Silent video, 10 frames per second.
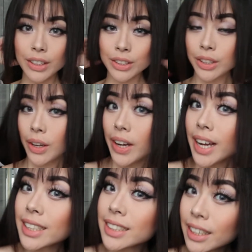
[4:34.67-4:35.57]
So
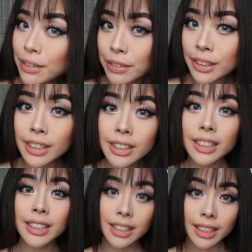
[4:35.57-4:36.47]
I
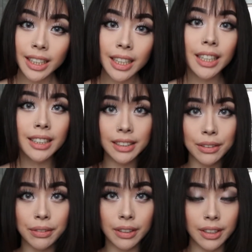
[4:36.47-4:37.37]
definitely see a
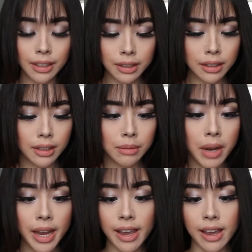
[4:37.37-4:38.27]
difference.
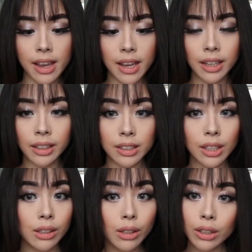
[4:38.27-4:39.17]
My hair is
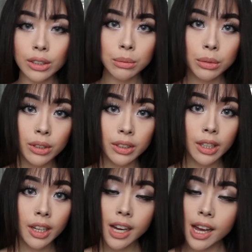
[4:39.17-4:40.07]
a lot smoother
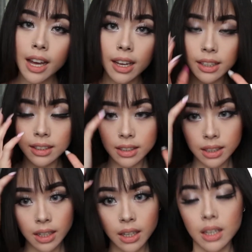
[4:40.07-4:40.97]
and
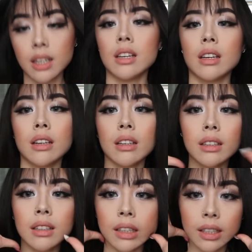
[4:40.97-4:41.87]

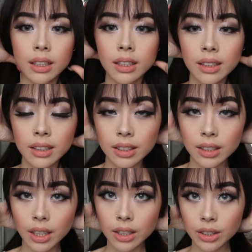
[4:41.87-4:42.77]
it is
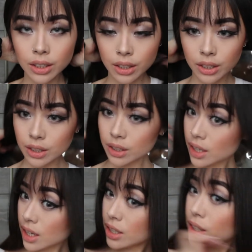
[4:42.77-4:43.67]
just
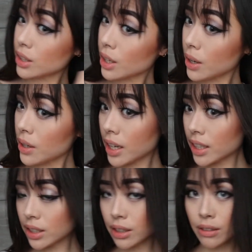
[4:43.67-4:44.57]
so
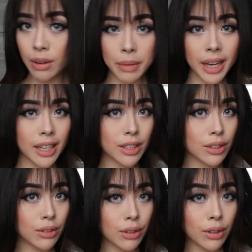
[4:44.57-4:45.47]
nice to run my hands
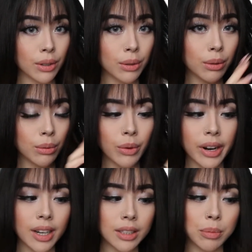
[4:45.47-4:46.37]
through,
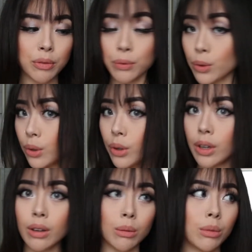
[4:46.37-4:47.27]
whereas before
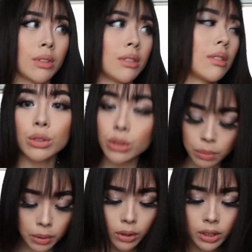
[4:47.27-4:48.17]
it was
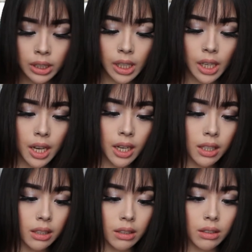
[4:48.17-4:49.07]
super knotty
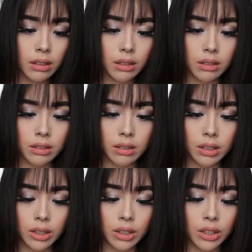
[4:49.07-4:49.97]
and
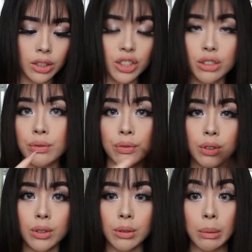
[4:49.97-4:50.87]
you can just
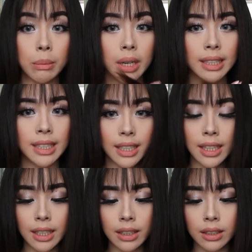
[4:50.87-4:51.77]
feel my dead
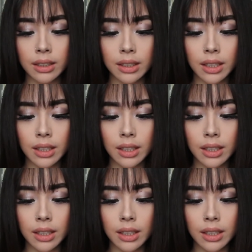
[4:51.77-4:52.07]
ends.